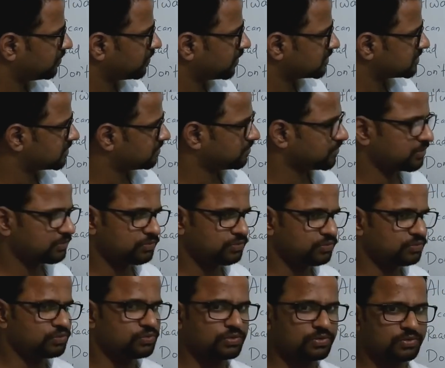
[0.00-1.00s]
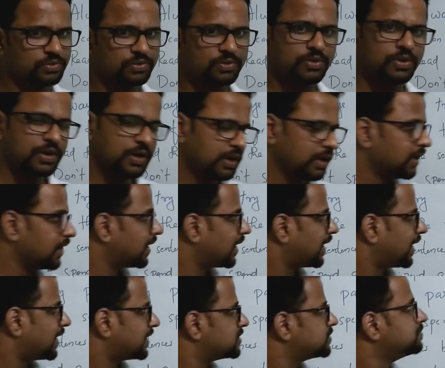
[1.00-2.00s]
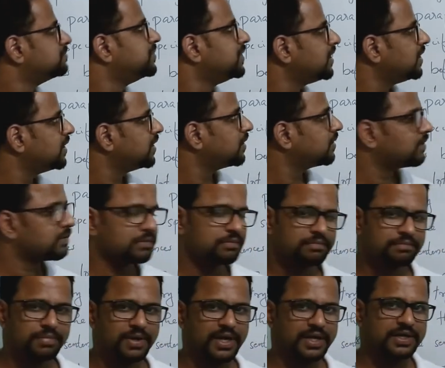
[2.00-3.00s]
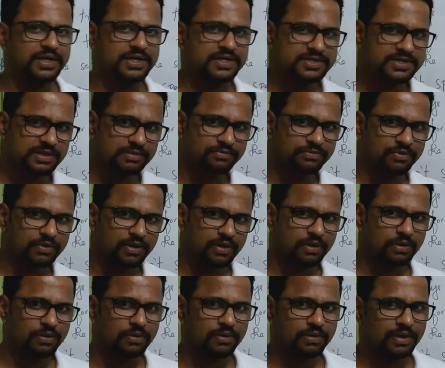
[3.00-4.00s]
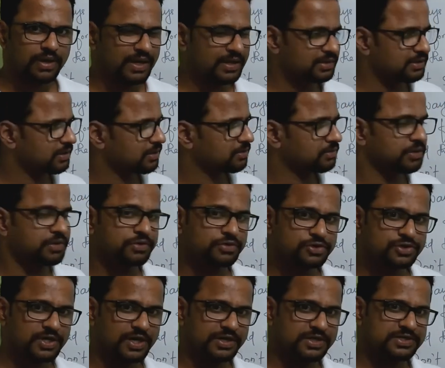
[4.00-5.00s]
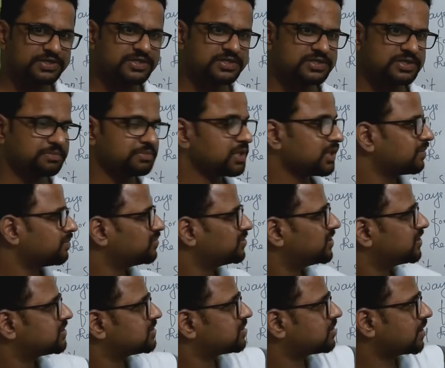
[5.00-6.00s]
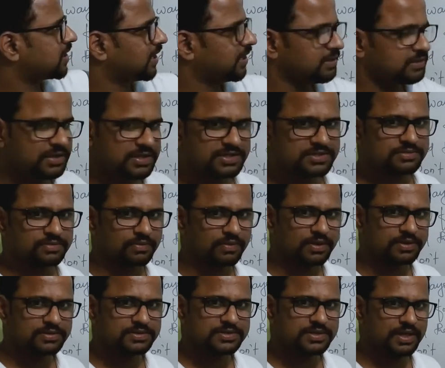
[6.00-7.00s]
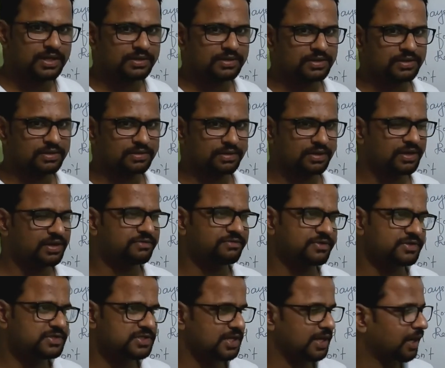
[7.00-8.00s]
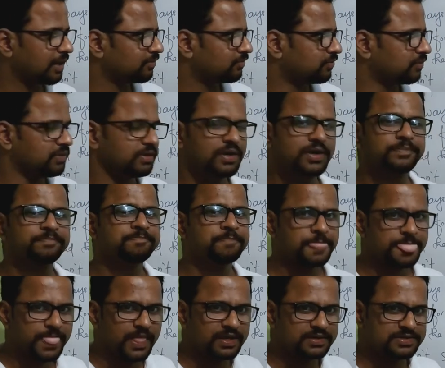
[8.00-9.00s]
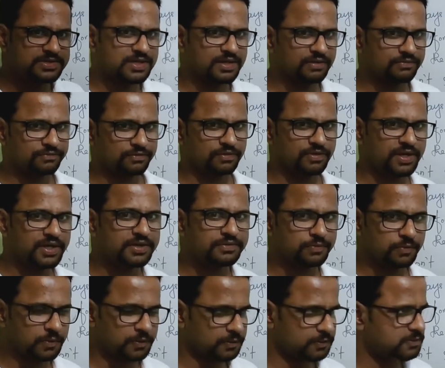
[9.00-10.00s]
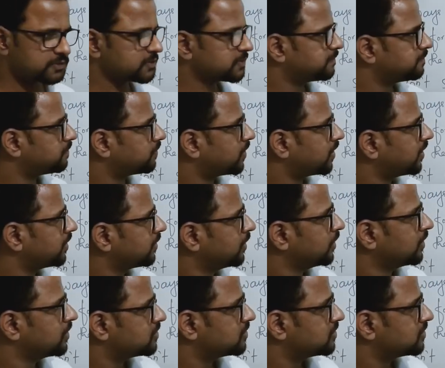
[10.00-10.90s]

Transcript: you are someone who has been practicing for a long, and then your strategy is something, just try these ones, and then if it's helpful, it works, right?